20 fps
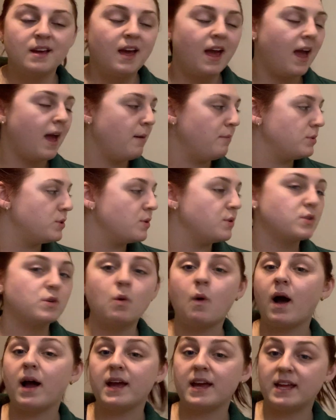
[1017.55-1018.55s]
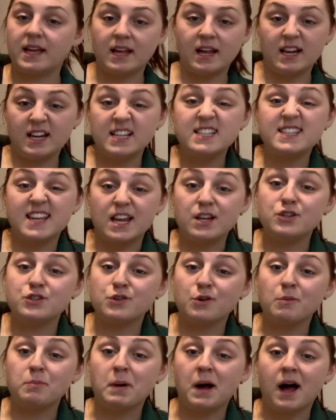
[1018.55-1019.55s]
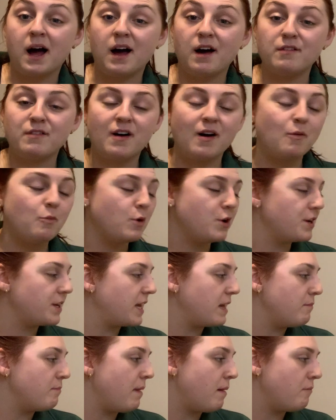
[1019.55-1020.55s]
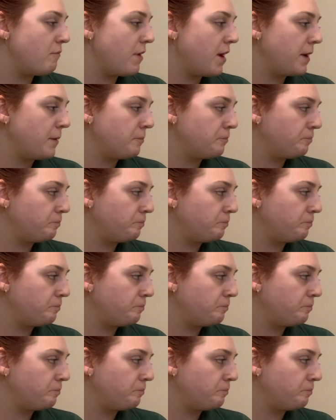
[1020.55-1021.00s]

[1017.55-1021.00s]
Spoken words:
So it's quite an essential part of our working memory.